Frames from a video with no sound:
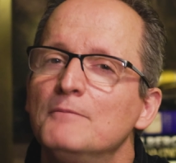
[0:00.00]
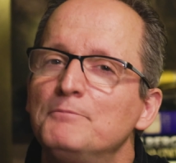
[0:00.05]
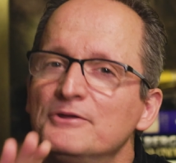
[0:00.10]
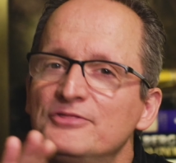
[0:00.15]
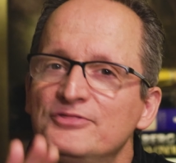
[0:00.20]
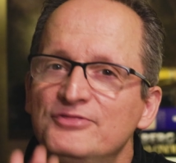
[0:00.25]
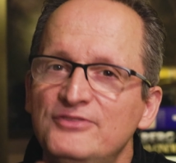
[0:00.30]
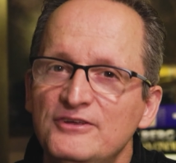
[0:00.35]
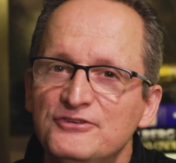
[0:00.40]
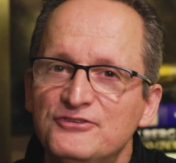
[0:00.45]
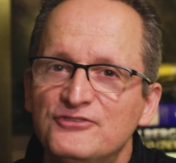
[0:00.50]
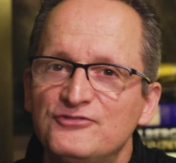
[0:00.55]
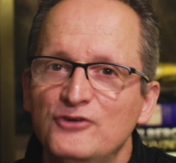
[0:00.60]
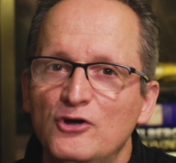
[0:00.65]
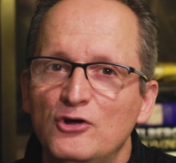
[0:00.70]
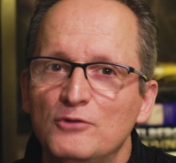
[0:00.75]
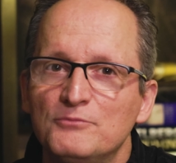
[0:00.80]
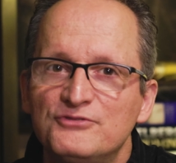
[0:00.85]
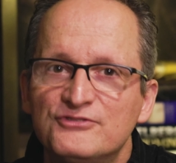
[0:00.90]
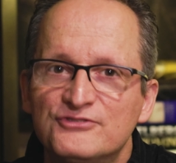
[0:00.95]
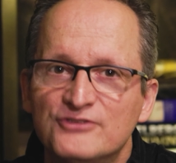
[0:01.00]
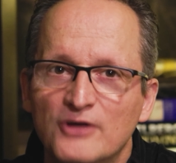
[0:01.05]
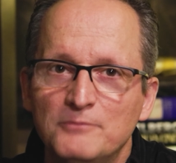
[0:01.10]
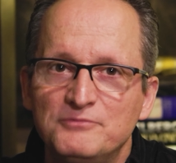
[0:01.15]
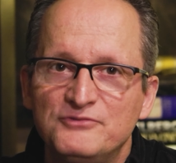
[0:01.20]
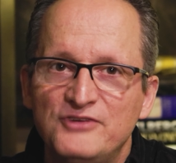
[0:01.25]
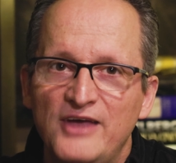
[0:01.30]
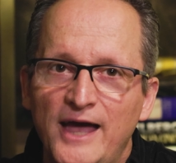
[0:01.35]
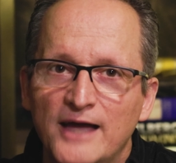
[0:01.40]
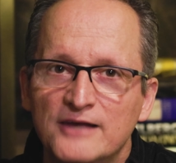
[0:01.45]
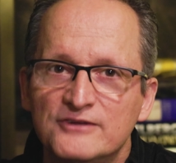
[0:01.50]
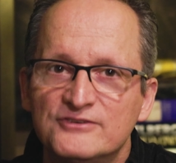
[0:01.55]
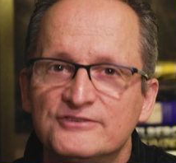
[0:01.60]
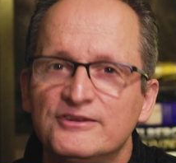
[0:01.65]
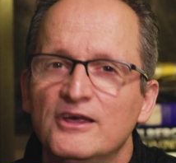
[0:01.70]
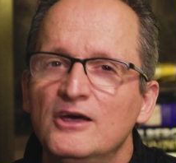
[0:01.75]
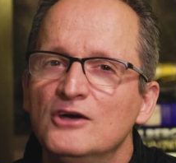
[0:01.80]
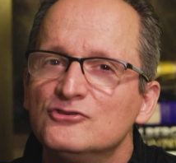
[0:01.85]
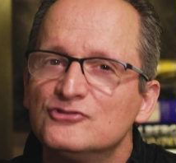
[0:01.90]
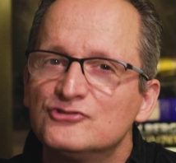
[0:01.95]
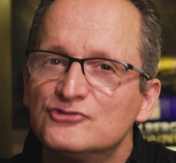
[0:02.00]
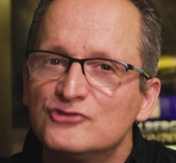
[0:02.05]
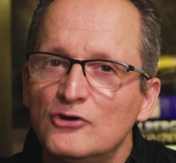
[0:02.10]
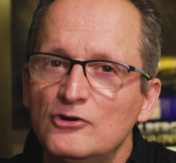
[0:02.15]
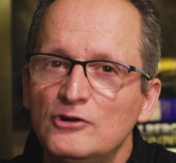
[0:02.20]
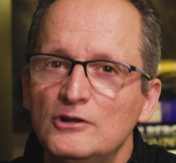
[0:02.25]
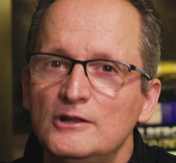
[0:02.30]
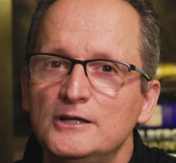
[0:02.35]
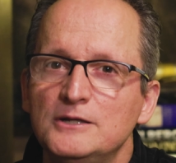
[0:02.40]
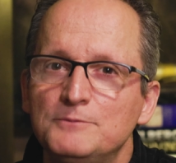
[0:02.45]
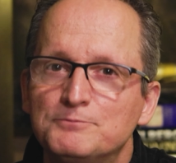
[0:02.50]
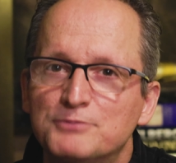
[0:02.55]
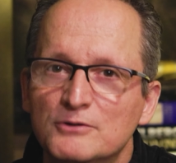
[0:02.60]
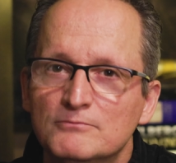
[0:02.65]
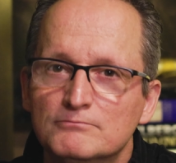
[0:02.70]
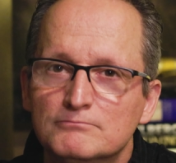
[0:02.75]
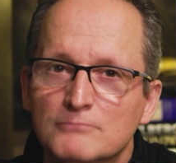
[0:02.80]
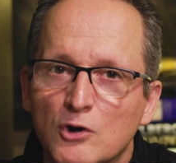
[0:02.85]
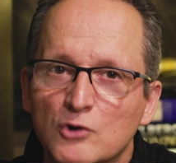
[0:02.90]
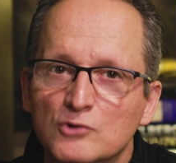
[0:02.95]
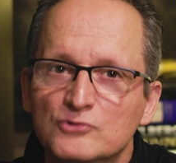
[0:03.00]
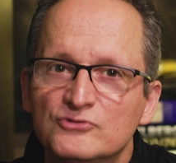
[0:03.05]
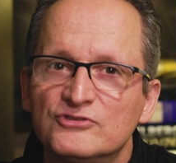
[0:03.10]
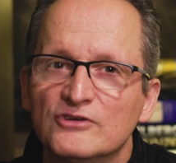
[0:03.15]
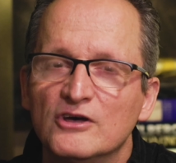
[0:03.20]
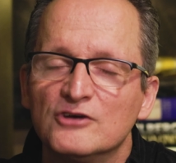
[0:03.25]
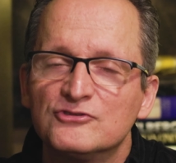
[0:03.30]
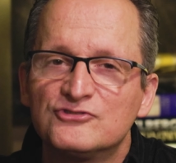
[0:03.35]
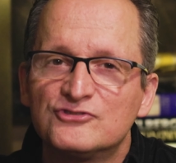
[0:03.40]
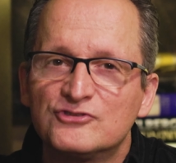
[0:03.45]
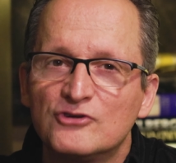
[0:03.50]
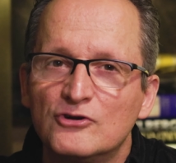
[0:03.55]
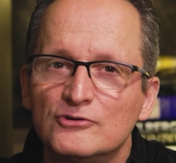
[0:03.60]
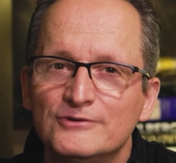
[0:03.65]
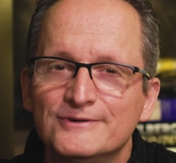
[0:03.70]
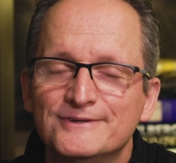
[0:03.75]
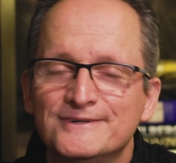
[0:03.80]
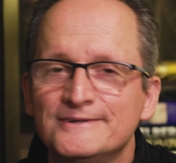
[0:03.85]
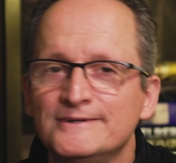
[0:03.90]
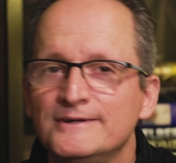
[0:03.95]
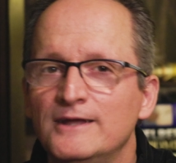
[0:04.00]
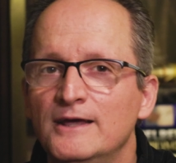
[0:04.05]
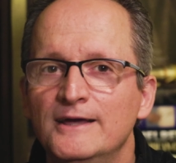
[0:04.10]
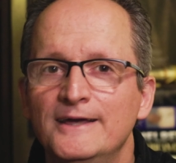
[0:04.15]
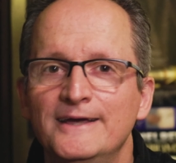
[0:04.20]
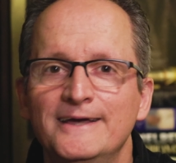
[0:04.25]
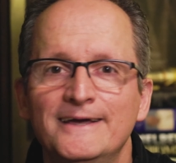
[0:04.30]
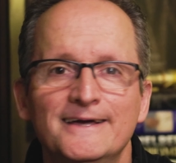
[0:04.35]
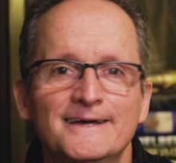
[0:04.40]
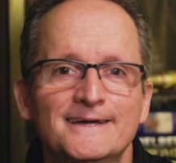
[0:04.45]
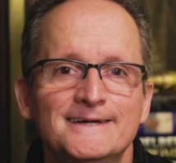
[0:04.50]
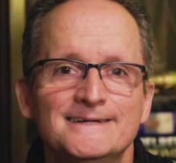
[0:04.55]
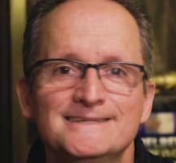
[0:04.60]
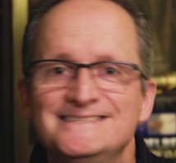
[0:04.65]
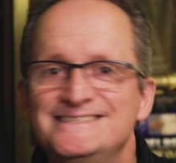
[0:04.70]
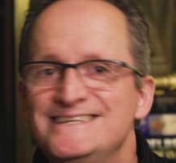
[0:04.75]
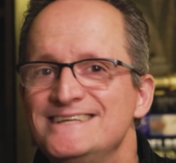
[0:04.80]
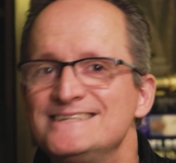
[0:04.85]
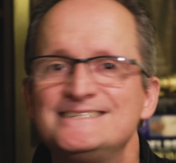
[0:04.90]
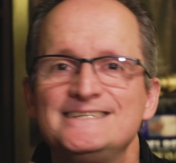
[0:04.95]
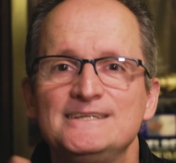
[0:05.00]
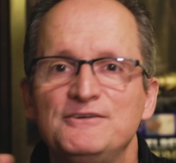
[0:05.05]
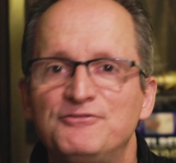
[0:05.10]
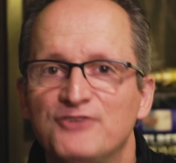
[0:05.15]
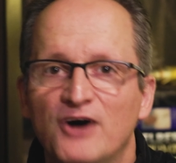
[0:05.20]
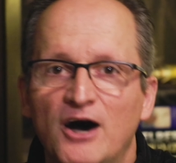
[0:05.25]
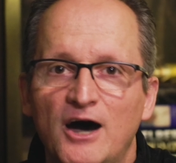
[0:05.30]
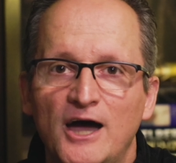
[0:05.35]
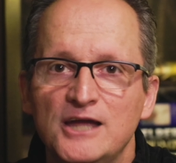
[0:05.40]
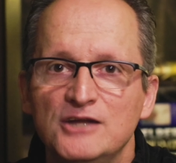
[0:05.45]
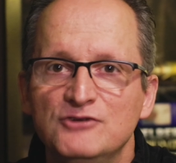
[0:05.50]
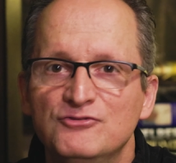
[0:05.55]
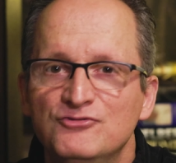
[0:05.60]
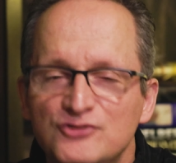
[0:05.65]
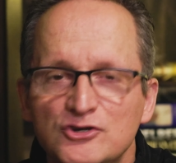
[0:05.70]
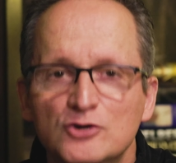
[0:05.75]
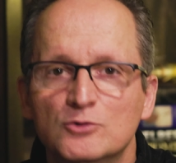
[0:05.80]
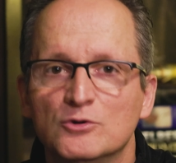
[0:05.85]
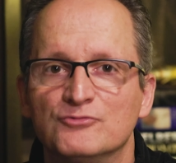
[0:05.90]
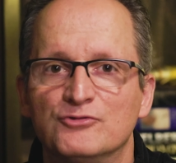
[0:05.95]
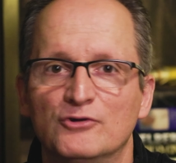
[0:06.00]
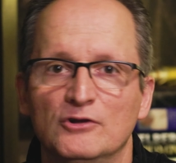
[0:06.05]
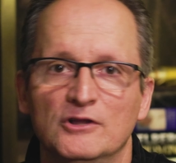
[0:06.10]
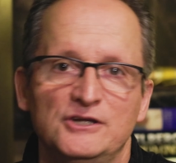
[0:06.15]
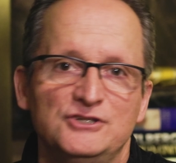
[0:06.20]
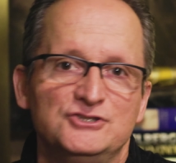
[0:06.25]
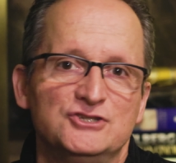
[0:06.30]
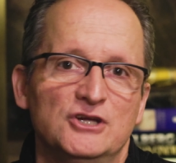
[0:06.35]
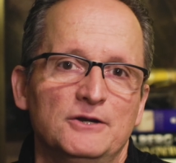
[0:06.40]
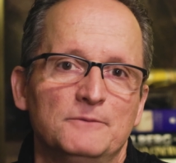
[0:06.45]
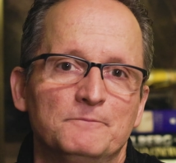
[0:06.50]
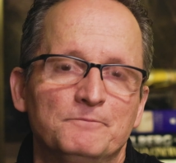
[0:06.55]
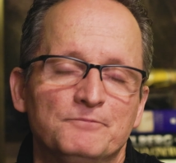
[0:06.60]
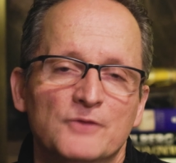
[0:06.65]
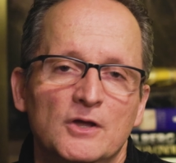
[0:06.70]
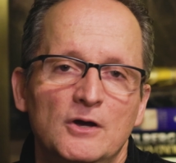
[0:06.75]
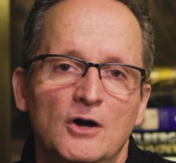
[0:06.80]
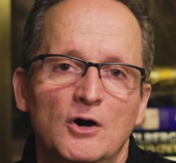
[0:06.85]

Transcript: But this film's subtext certainly promotes a certain Disneyfied view of religion,